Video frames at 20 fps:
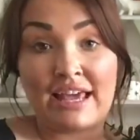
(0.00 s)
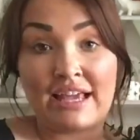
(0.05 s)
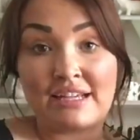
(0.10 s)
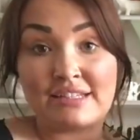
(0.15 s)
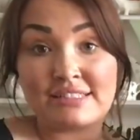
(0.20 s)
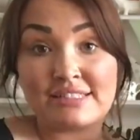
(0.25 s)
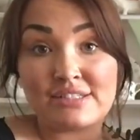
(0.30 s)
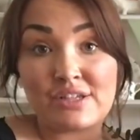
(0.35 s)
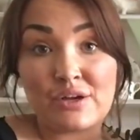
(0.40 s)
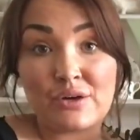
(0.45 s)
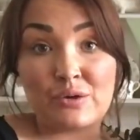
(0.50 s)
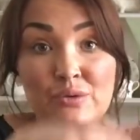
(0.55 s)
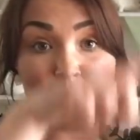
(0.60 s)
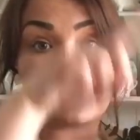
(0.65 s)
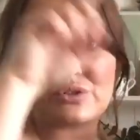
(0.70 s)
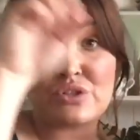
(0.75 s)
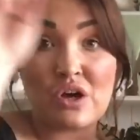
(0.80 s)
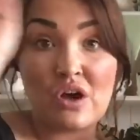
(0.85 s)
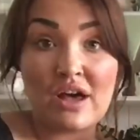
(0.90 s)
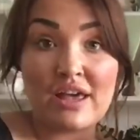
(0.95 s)
a circle
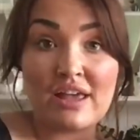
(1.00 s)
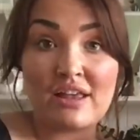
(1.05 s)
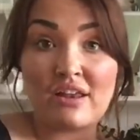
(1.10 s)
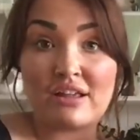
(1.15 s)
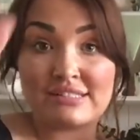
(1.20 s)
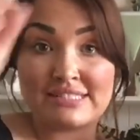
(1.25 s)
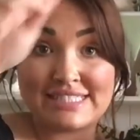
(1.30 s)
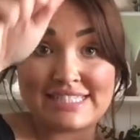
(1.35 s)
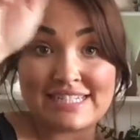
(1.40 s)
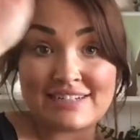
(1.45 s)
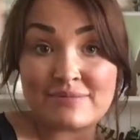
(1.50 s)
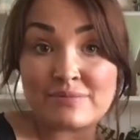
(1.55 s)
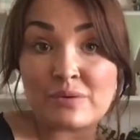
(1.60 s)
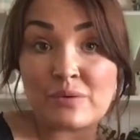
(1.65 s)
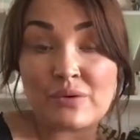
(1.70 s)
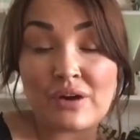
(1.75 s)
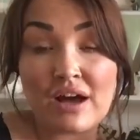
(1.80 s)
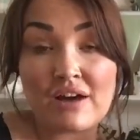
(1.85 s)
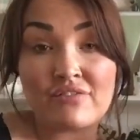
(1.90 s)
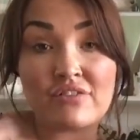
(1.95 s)
tire, like steering
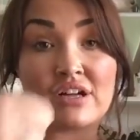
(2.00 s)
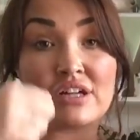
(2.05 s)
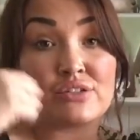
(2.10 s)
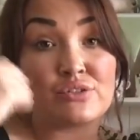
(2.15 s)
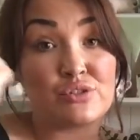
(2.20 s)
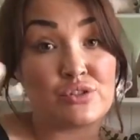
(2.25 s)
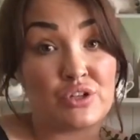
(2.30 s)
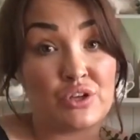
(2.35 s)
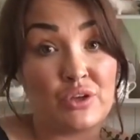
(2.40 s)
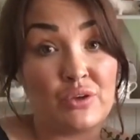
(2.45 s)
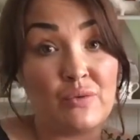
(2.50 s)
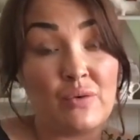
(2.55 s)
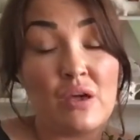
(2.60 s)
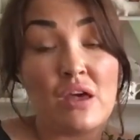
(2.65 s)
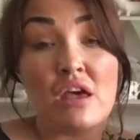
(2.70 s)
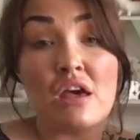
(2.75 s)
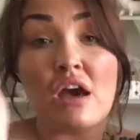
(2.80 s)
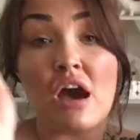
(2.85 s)
wheel cover and dew.